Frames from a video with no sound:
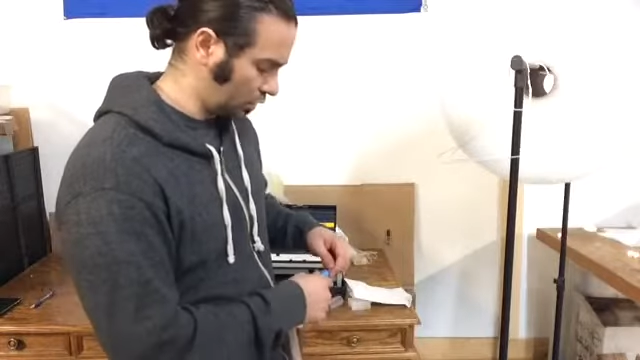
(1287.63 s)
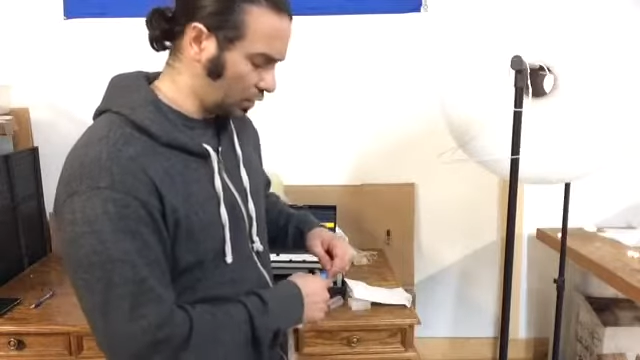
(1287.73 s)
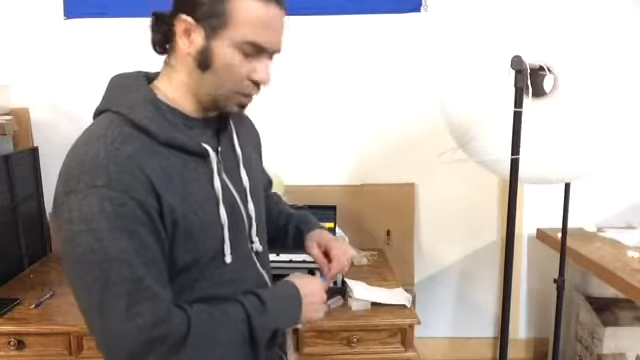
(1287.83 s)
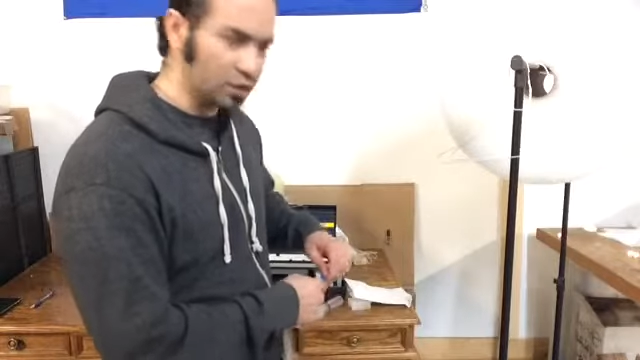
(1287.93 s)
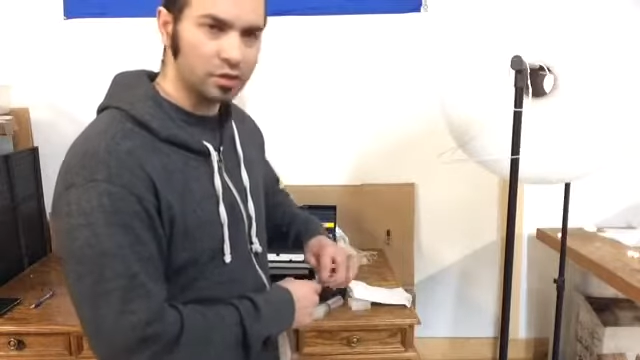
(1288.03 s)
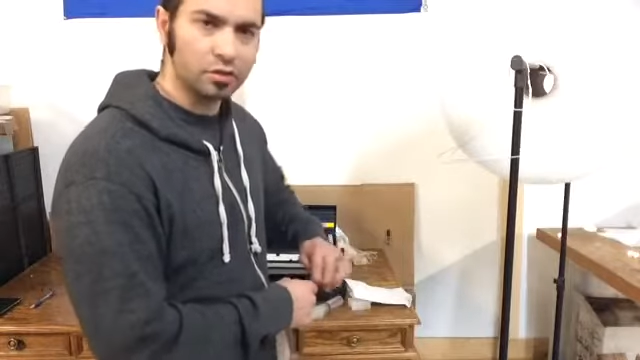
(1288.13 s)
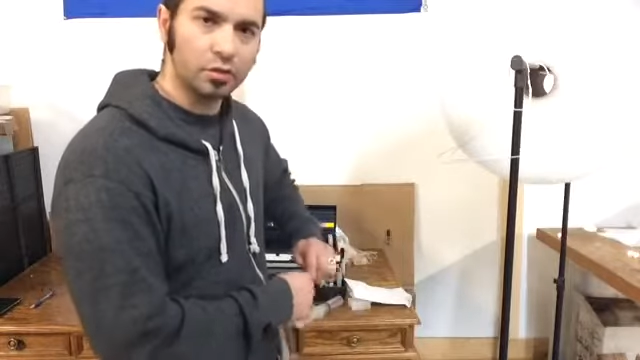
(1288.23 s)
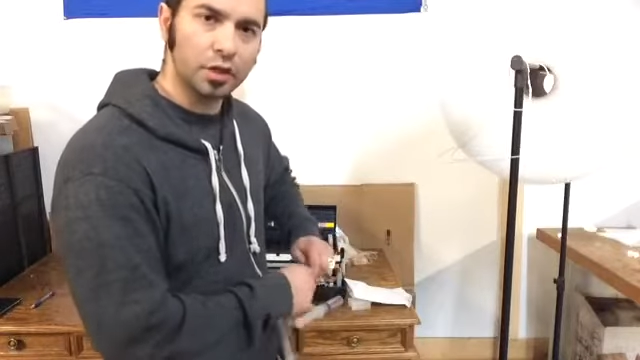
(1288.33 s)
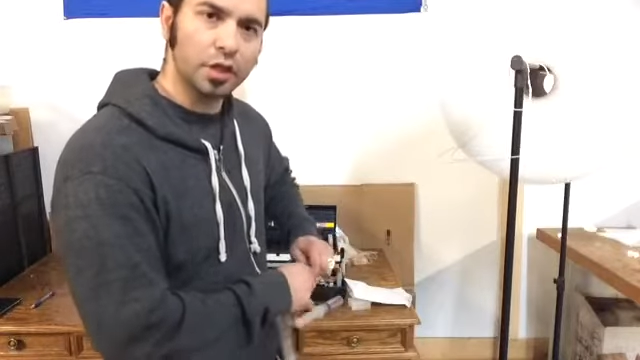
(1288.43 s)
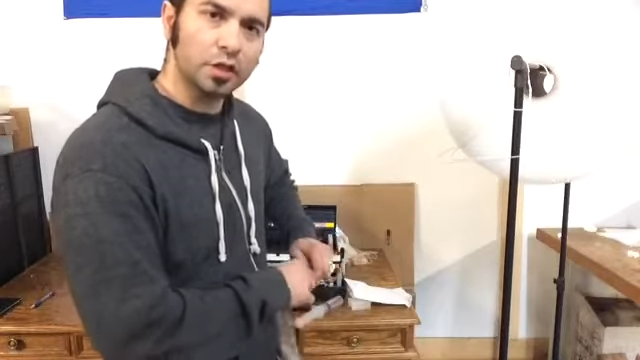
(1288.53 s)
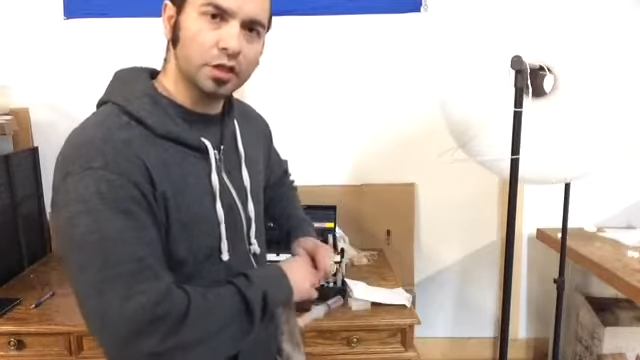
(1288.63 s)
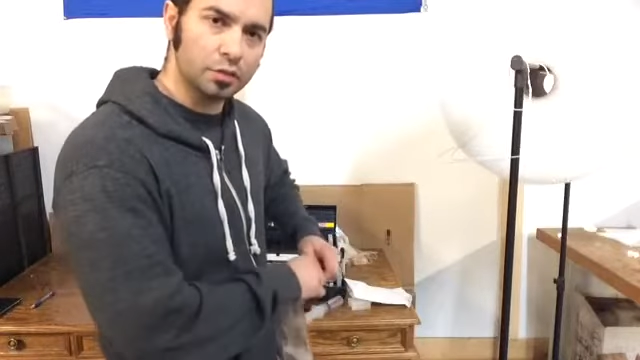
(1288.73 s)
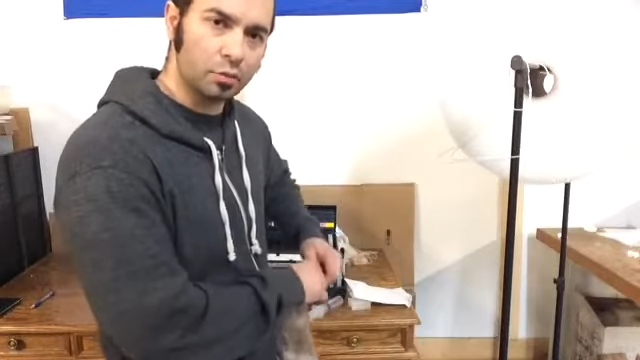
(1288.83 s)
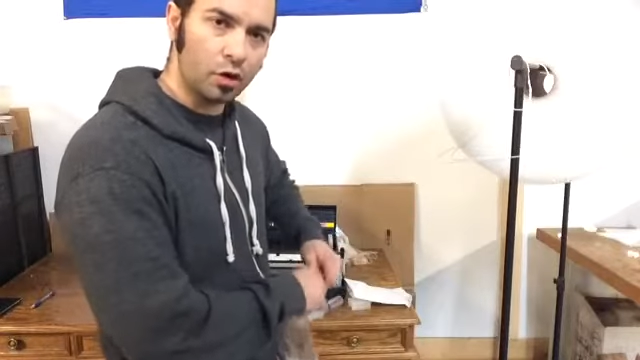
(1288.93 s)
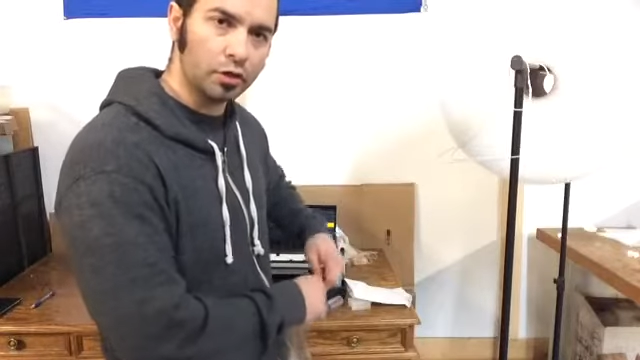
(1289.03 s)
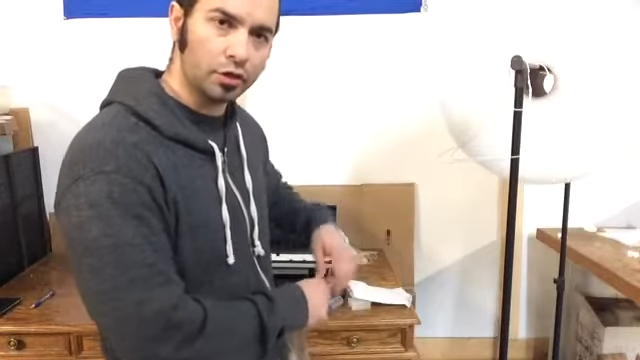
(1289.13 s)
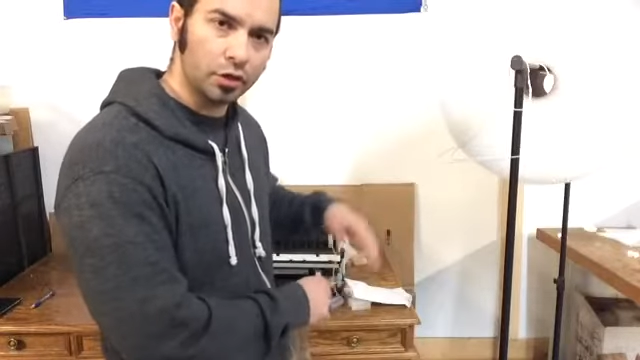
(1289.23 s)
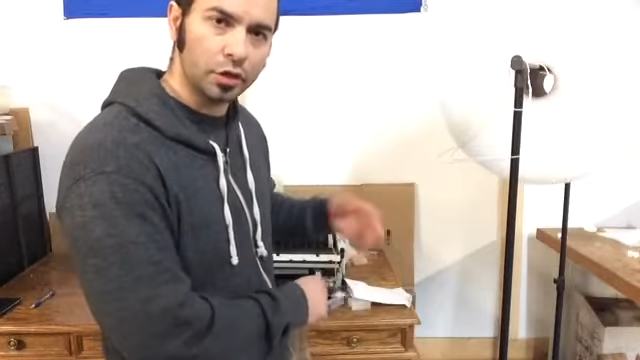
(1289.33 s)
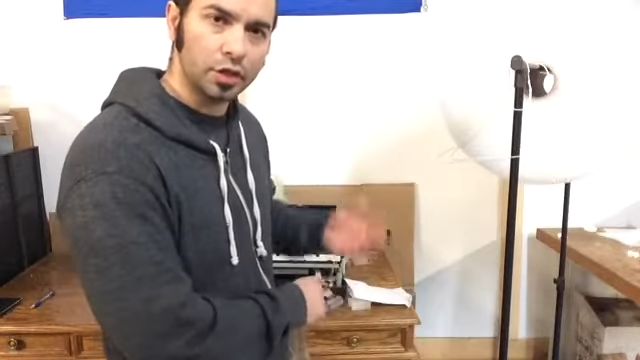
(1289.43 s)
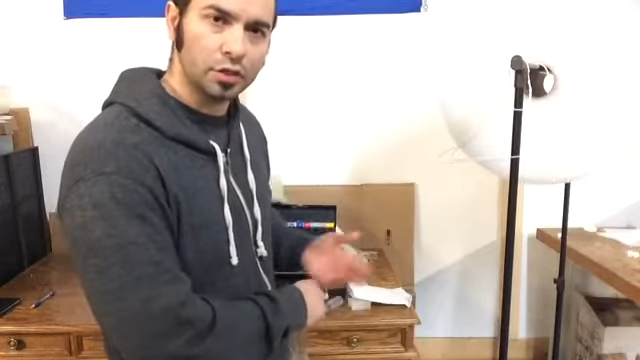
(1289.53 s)
And this is only in these smaller
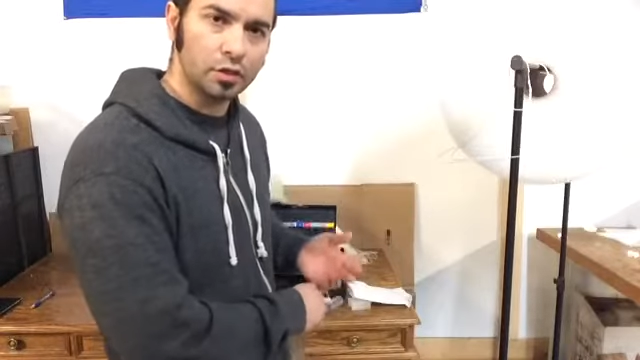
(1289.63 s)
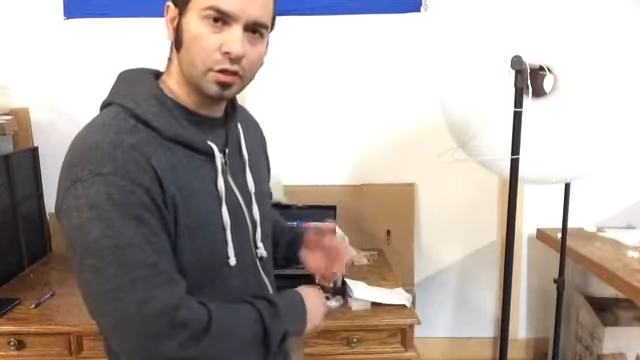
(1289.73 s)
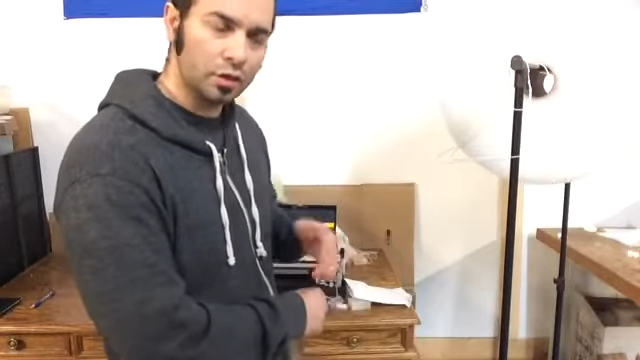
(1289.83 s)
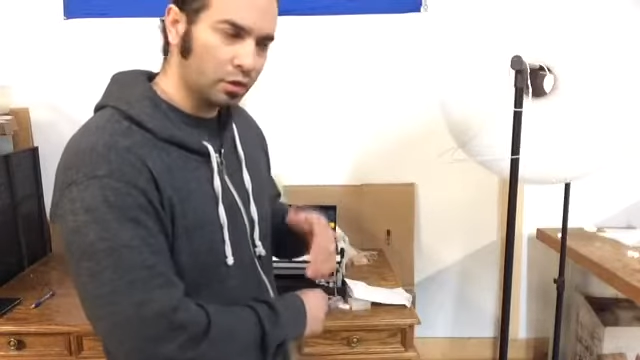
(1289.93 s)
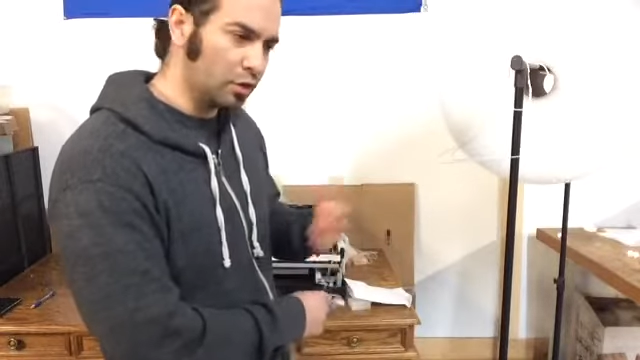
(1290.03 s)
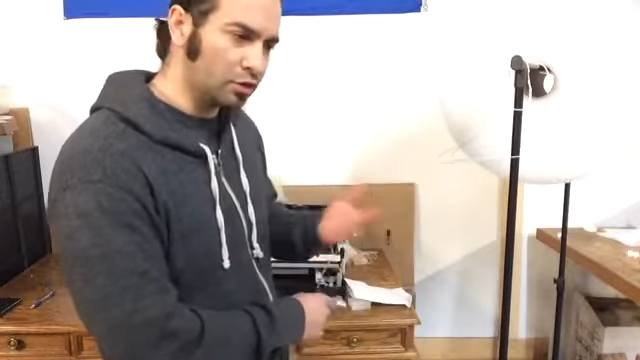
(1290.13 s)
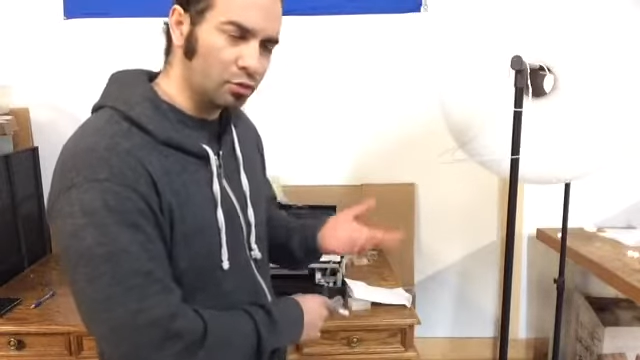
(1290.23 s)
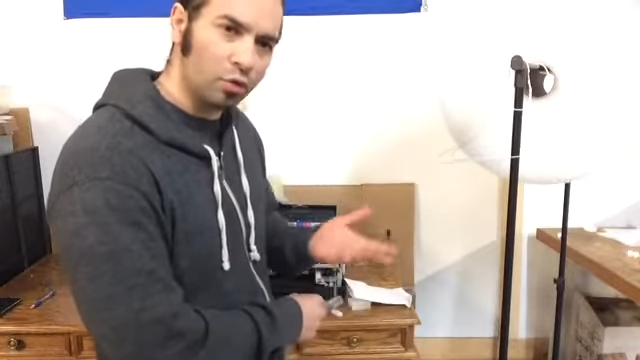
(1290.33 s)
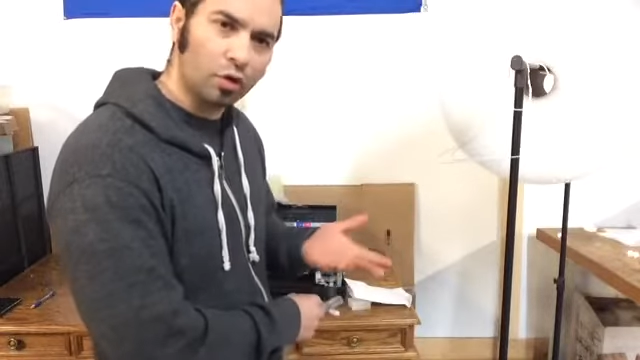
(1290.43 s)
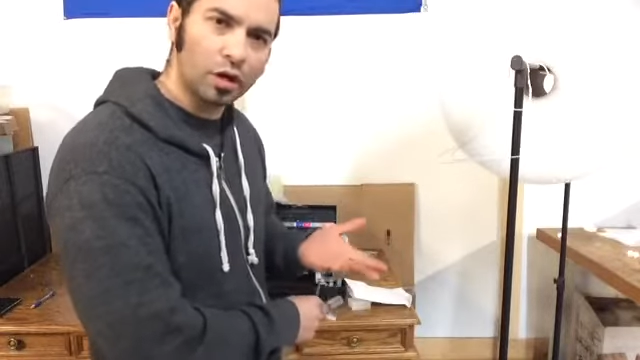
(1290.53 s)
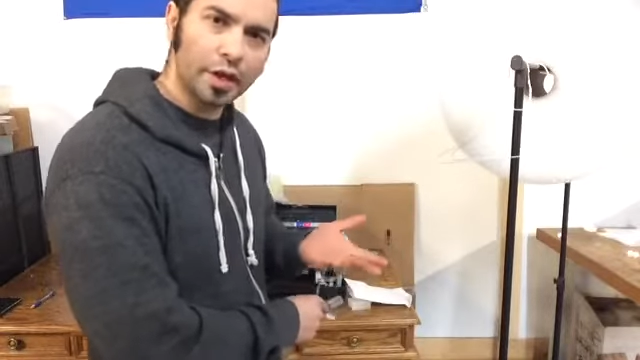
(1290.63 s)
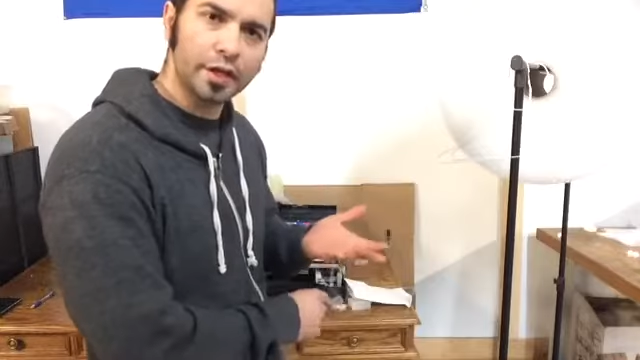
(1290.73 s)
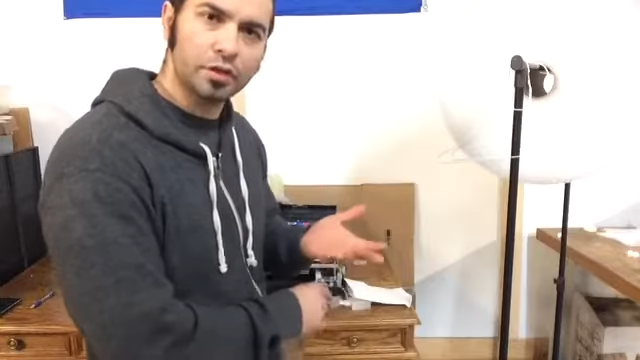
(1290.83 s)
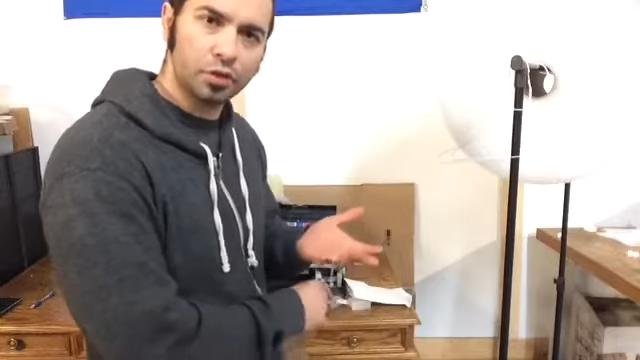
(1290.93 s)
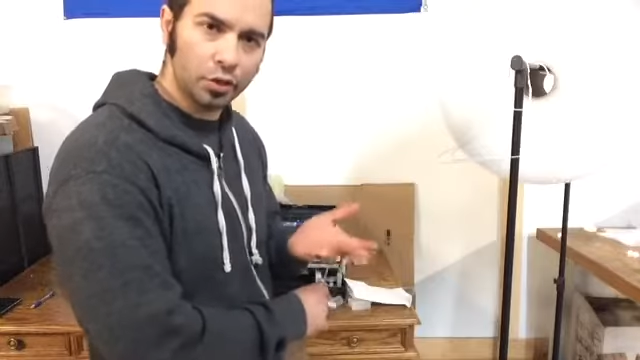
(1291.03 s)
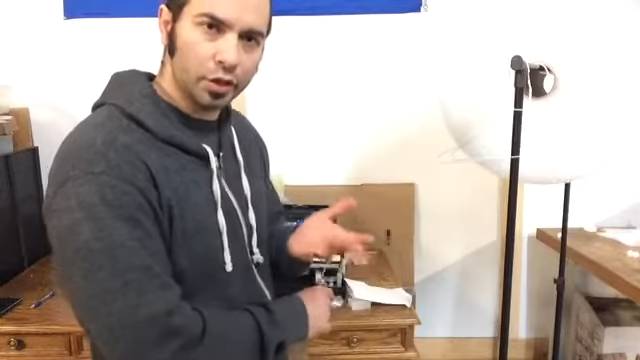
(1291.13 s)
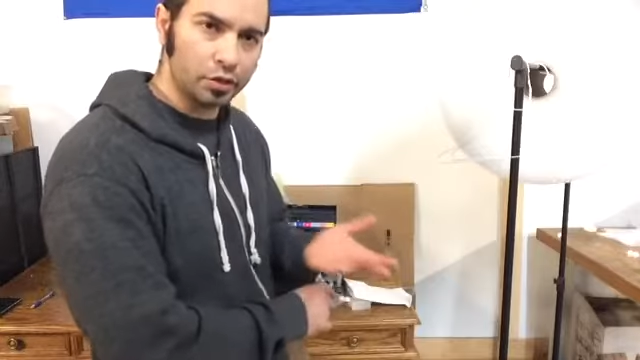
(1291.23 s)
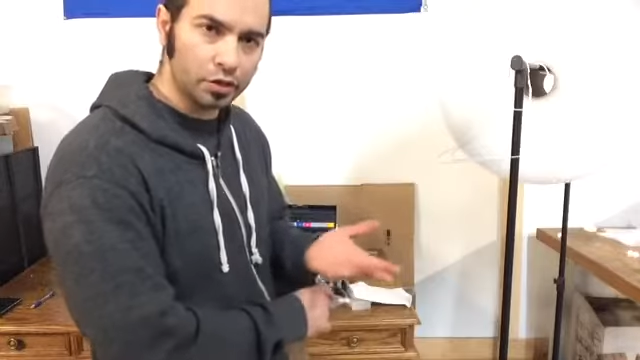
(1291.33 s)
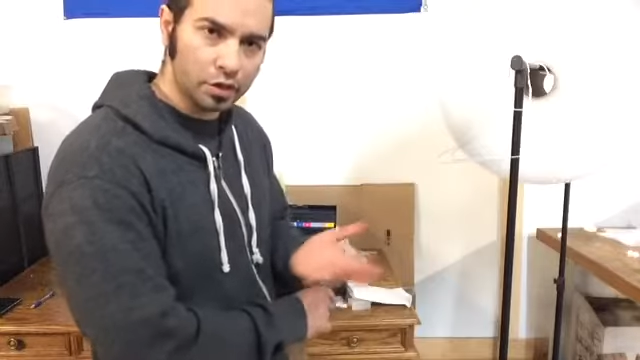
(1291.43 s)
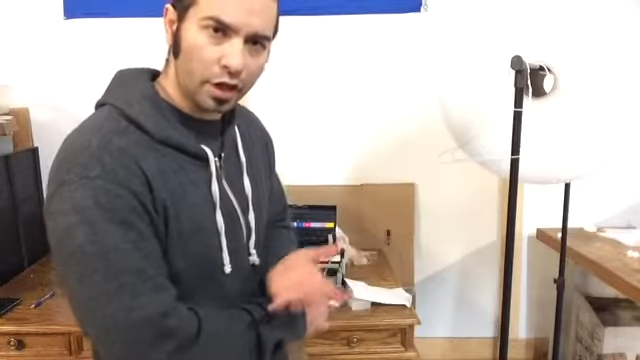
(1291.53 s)
units. These are more to like
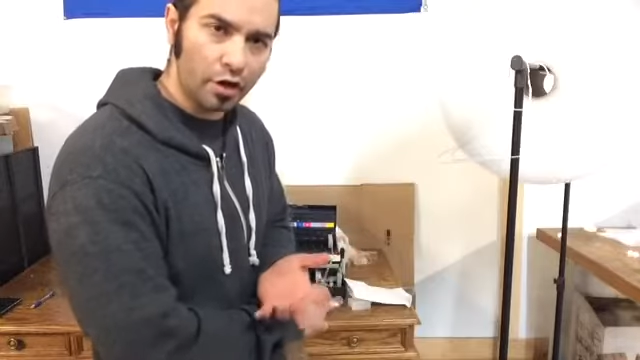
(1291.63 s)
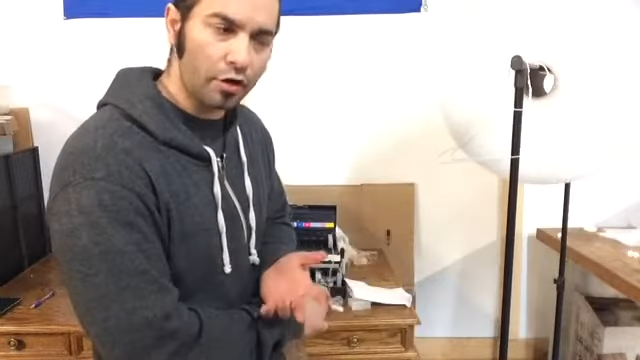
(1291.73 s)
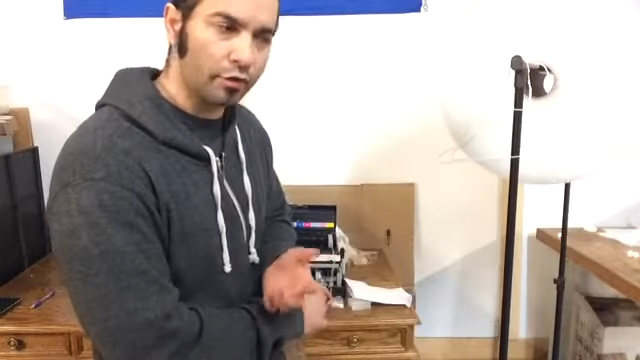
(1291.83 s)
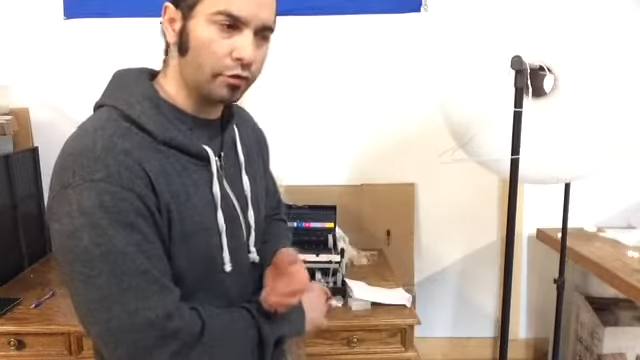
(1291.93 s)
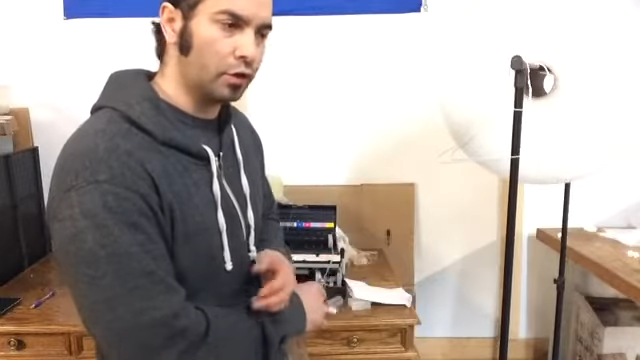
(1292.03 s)
do-it-yourself